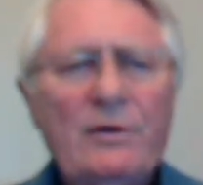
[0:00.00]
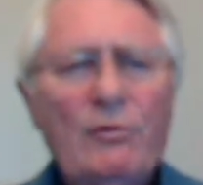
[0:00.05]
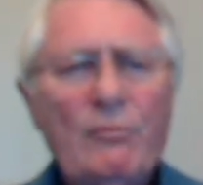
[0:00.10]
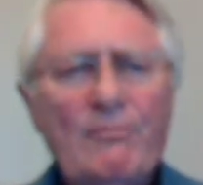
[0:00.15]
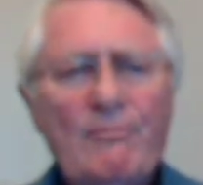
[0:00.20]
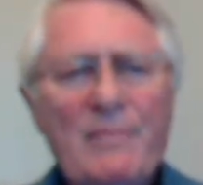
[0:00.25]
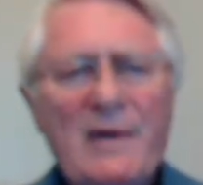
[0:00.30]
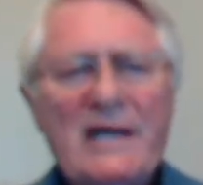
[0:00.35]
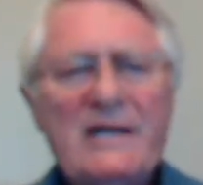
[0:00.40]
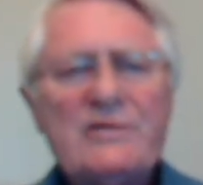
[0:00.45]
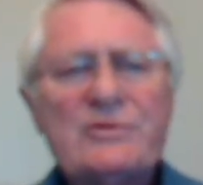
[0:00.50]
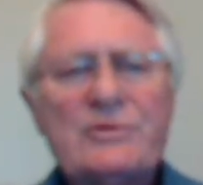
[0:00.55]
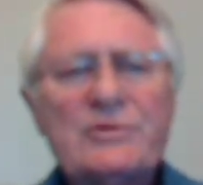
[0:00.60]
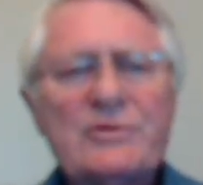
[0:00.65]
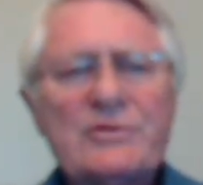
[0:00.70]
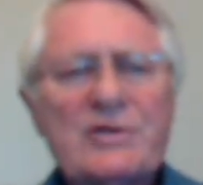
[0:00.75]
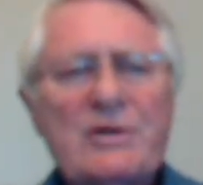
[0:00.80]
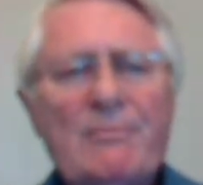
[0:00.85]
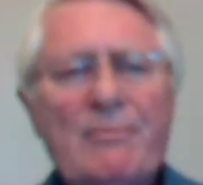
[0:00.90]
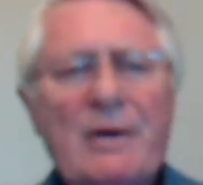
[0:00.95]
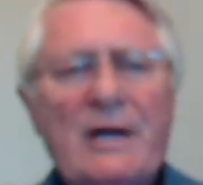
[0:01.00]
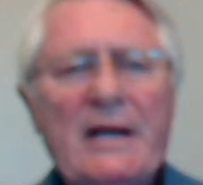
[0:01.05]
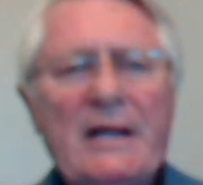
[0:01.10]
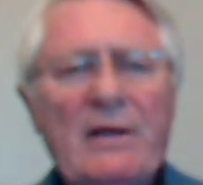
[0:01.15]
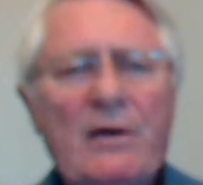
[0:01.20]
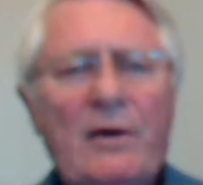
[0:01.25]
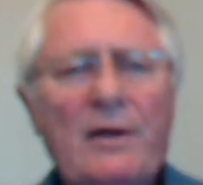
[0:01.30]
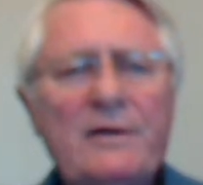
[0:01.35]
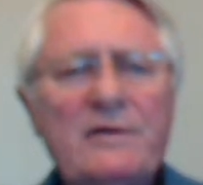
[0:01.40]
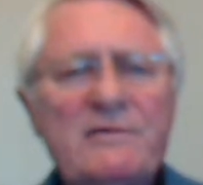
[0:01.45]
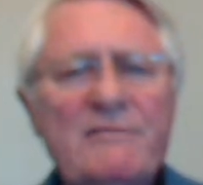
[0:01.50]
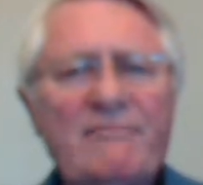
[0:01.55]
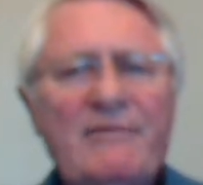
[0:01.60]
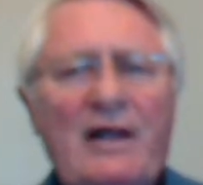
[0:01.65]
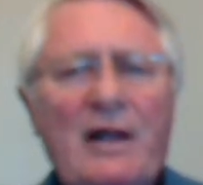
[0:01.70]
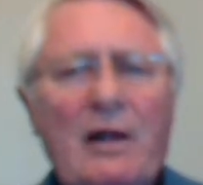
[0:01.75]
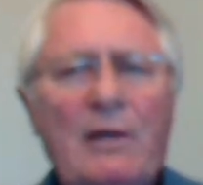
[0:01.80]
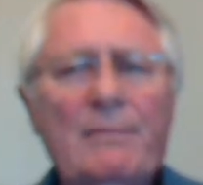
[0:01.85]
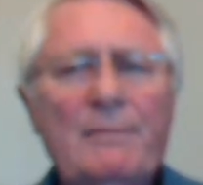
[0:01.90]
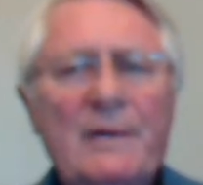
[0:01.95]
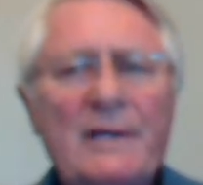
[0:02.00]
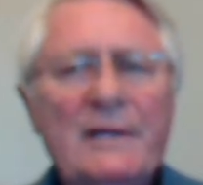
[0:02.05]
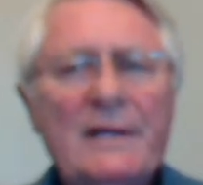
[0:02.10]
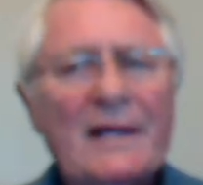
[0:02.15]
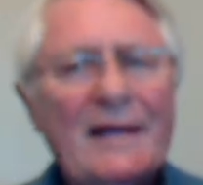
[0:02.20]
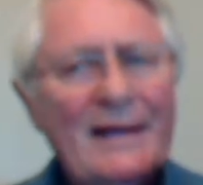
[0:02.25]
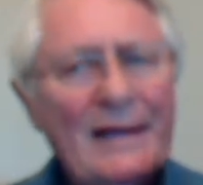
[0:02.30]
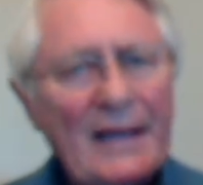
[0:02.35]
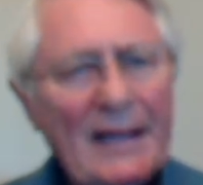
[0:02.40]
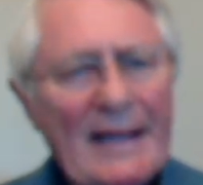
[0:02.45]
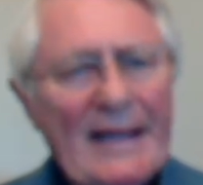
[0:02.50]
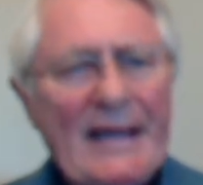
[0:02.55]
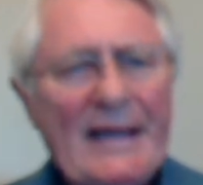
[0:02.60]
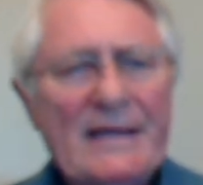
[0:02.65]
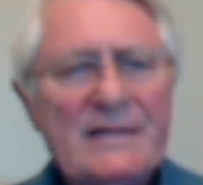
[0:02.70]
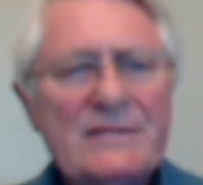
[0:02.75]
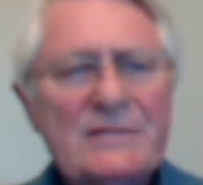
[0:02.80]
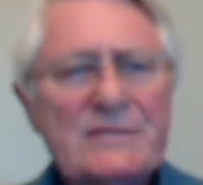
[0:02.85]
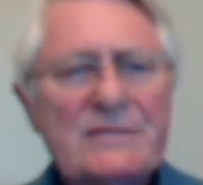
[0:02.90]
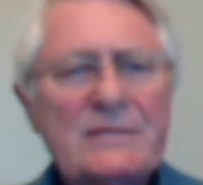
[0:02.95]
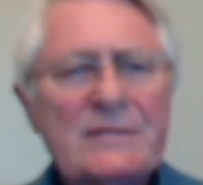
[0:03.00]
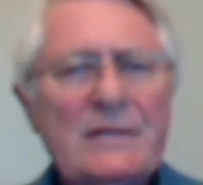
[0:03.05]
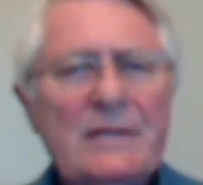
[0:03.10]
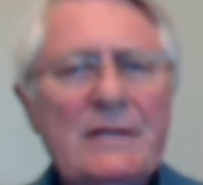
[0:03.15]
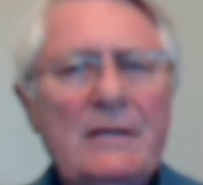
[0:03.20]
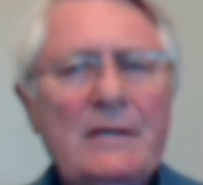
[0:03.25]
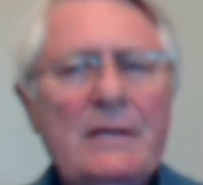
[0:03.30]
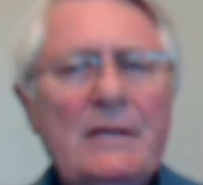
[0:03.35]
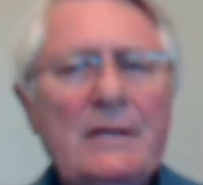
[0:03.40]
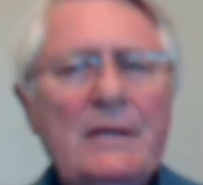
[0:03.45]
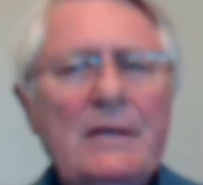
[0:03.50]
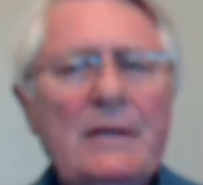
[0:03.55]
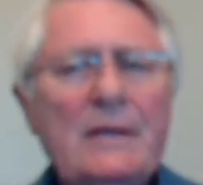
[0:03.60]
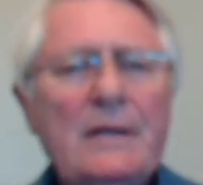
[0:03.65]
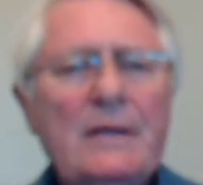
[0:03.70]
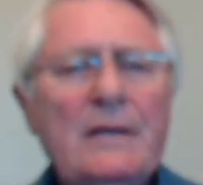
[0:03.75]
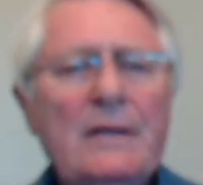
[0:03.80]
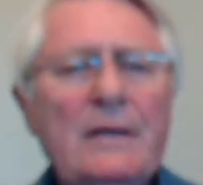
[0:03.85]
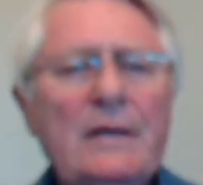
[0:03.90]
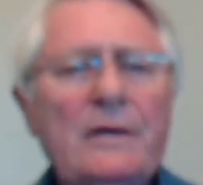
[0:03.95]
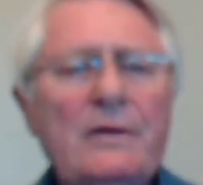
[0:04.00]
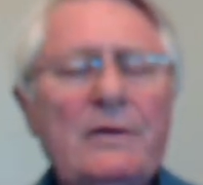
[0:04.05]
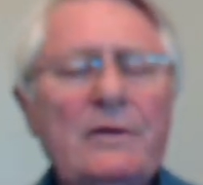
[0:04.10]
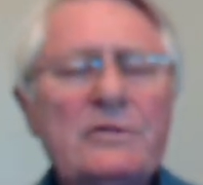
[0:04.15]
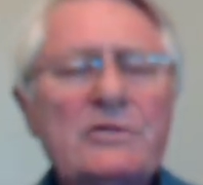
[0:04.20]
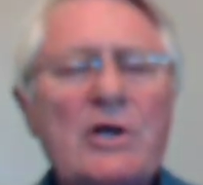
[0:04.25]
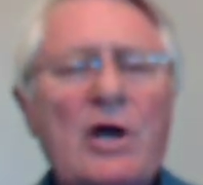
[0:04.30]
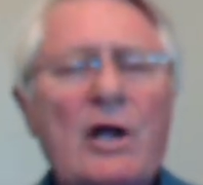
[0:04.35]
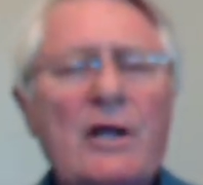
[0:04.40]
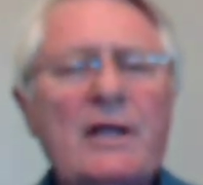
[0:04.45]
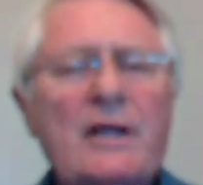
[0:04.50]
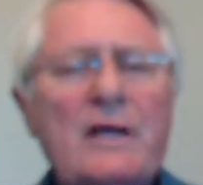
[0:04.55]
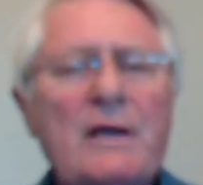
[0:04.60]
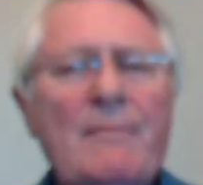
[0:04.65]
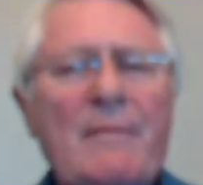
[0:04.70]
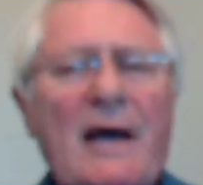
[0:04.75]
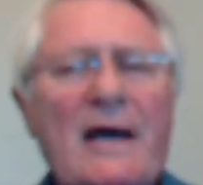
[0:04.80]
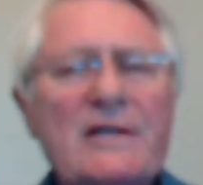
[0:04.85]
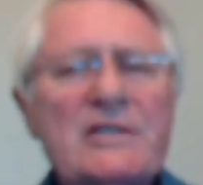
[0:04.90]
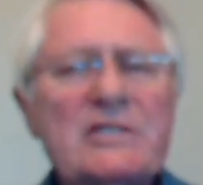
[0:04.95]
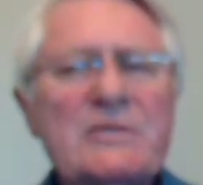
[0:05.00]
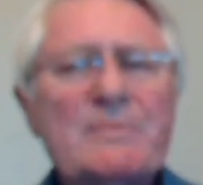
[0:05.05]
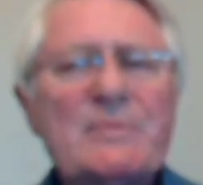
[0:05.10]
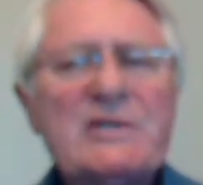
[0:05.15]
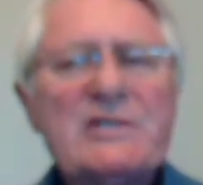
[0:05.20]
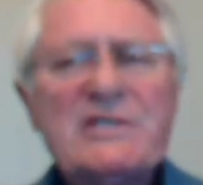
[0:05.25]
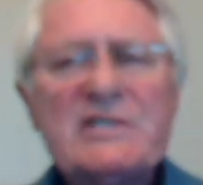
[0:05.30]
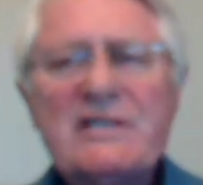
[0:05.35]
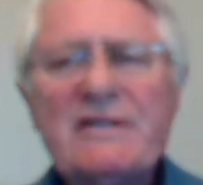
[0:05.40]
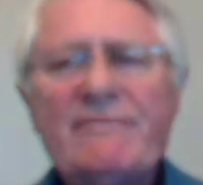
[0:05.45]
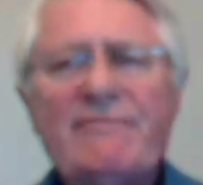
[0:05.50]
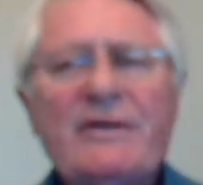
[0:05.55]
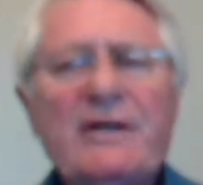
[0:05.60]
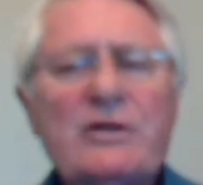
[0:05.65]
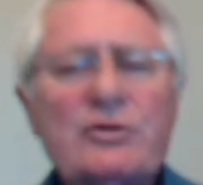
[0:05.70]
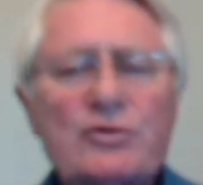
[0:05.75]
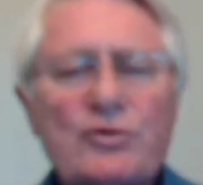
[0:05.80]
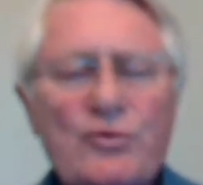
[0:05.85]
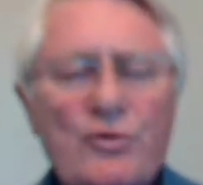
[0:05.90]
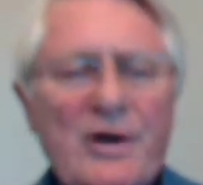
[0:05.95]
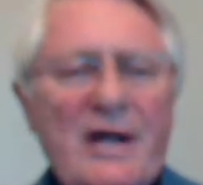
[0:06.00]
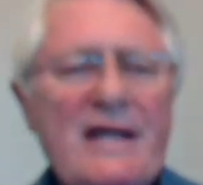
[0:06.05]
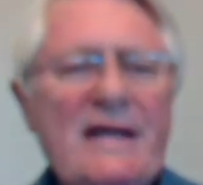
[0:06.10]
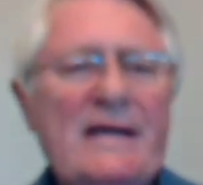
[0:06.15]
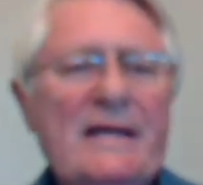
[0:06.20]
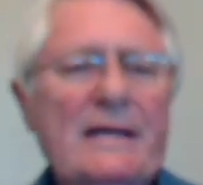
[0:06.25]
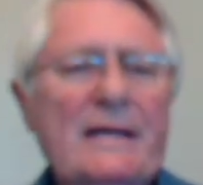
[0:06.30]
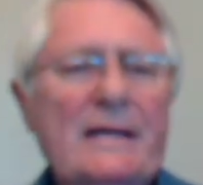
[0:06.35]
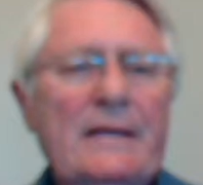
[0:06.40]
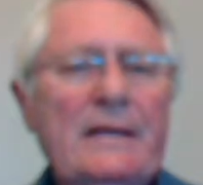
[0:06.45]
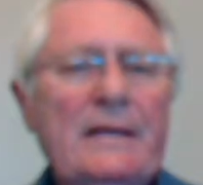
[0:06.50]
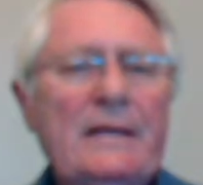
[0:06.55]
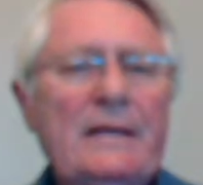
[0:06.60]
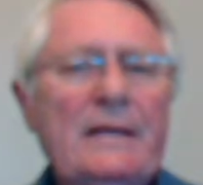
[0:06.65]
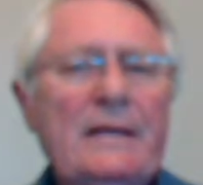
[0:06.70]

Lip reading: Don't measure somebody on development unless you're talking about specific training